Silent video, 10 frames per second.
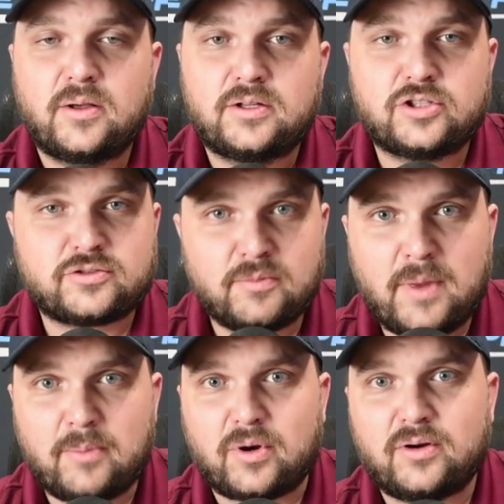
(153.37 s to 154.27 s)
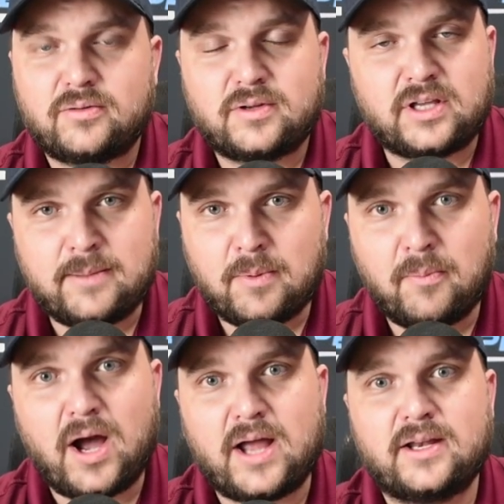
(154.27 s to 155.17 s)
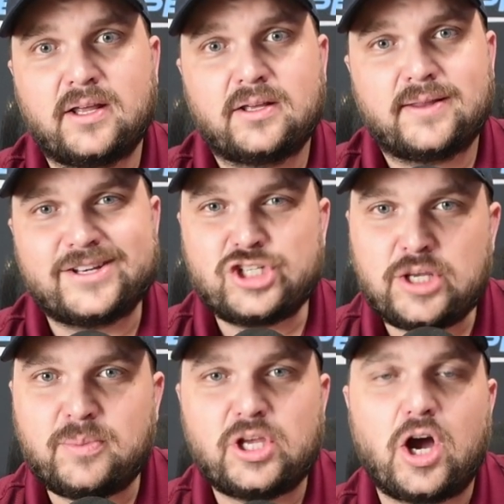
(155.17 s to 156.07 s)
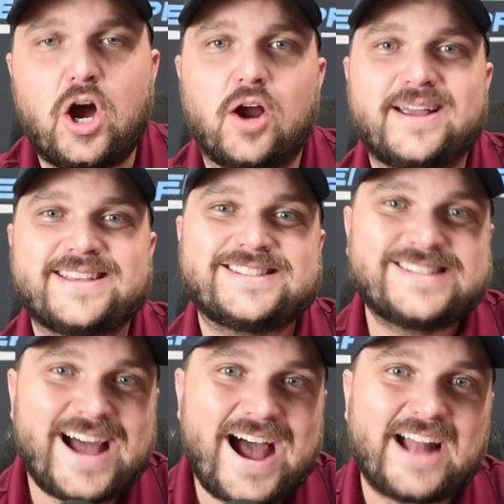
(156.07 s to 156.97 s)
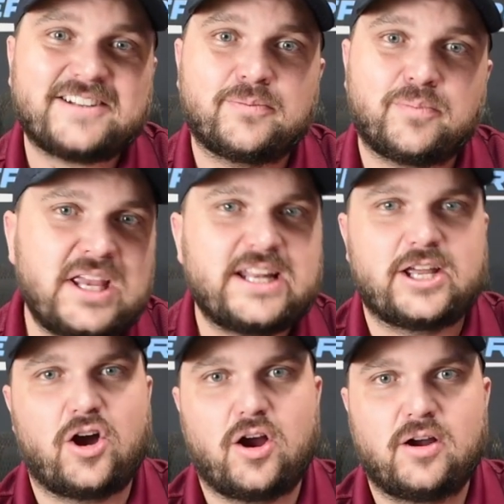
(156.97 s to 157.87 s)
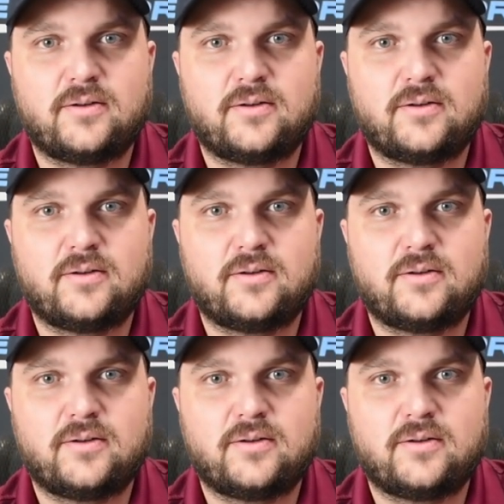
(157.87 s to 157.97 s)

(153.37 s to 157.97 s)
Just remember and keep in mind that GPR is not PDR.